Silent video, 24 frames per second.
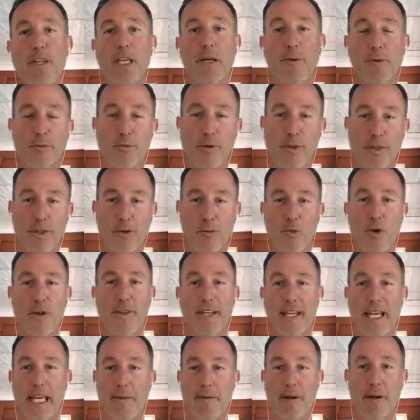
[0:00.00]
it was one
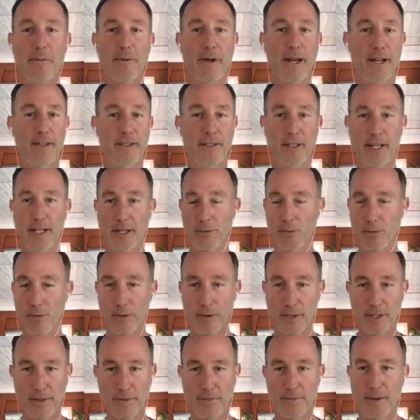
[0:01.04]
that came up as like
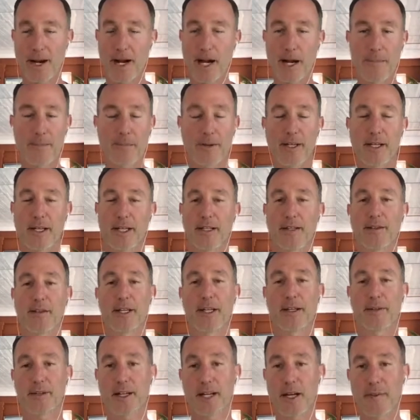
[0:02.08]
really popping
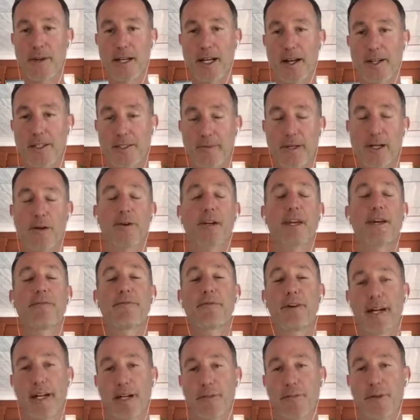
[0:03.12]
and coming out. So I'm like, okay,
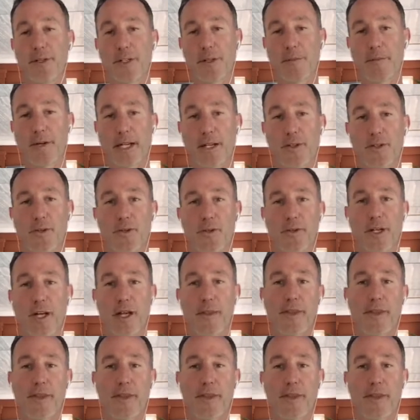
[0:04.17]
fine, I'll put a little money into it.